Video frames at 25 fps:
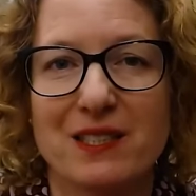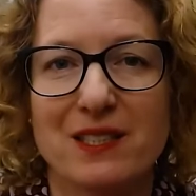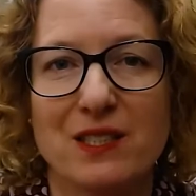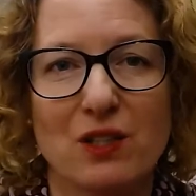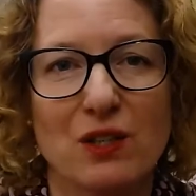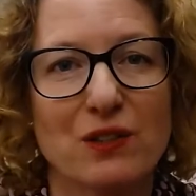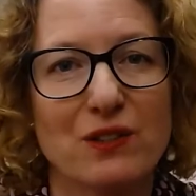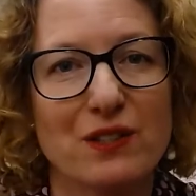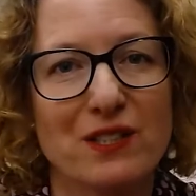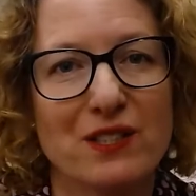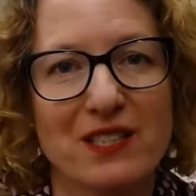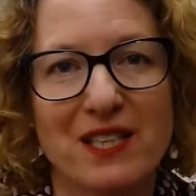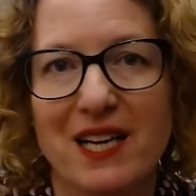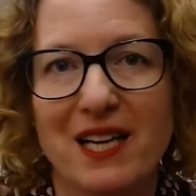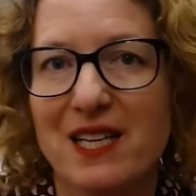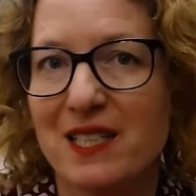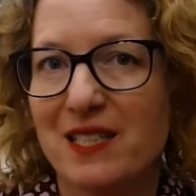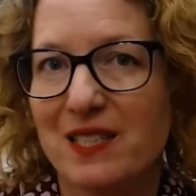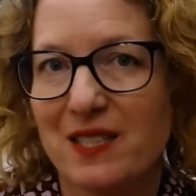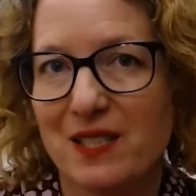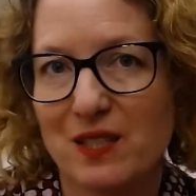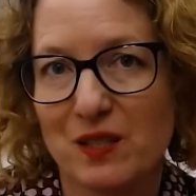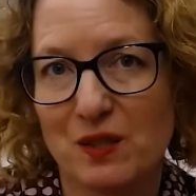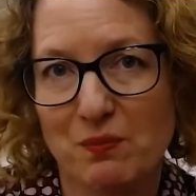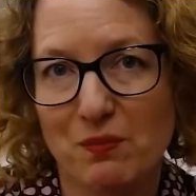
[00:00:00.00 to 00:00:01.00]

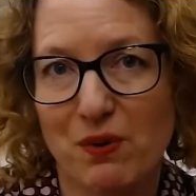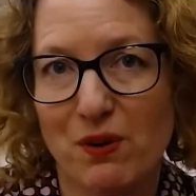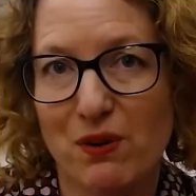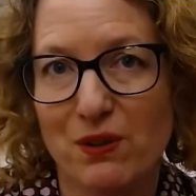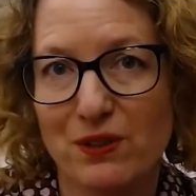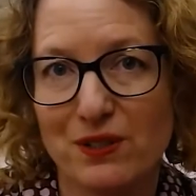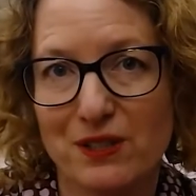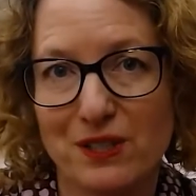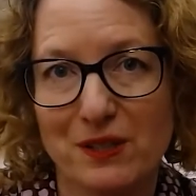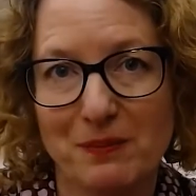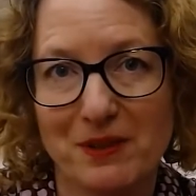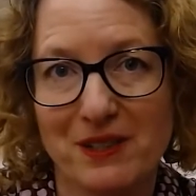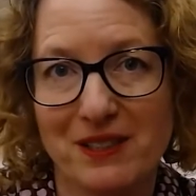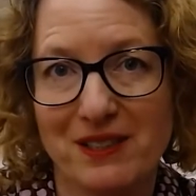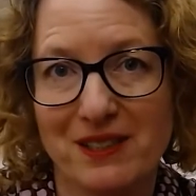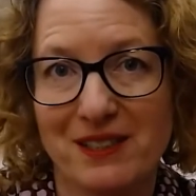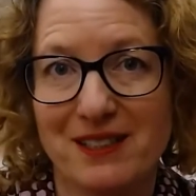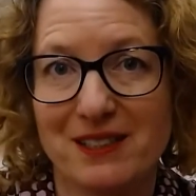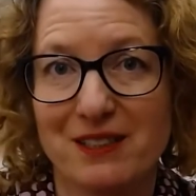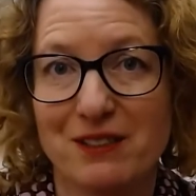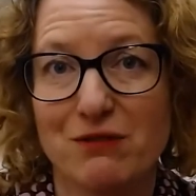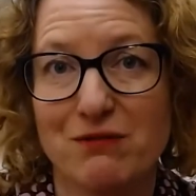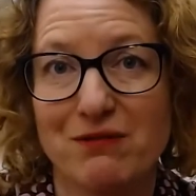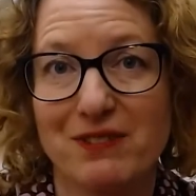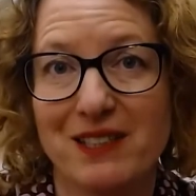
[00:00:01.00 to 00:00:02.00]
concise as possible
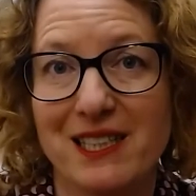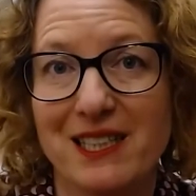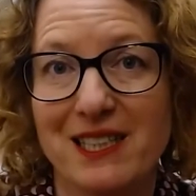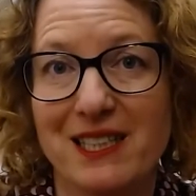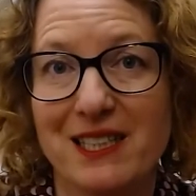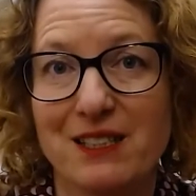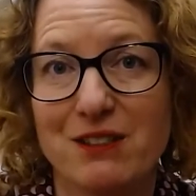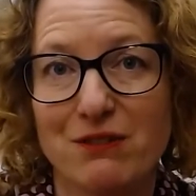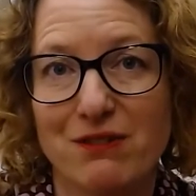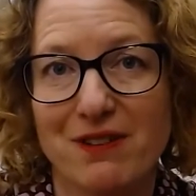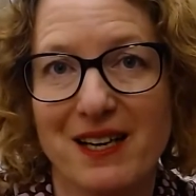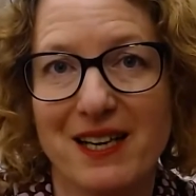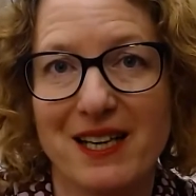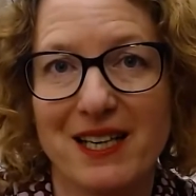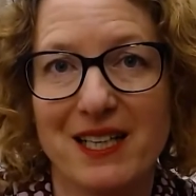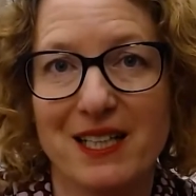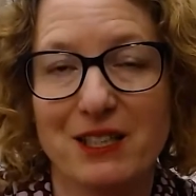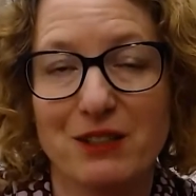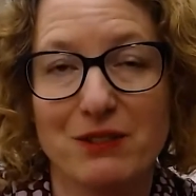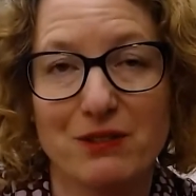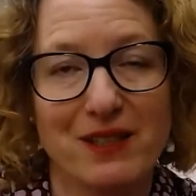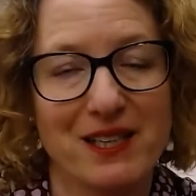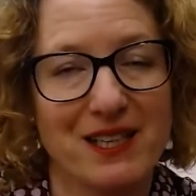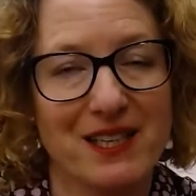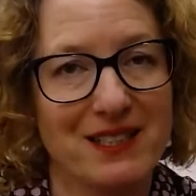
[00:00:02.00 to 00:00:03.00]
and really try
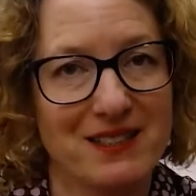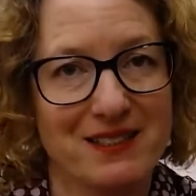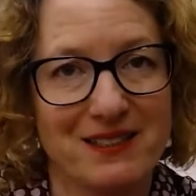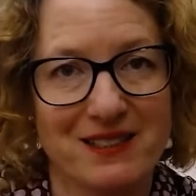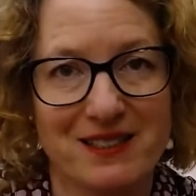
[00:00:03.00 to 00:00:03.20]
to get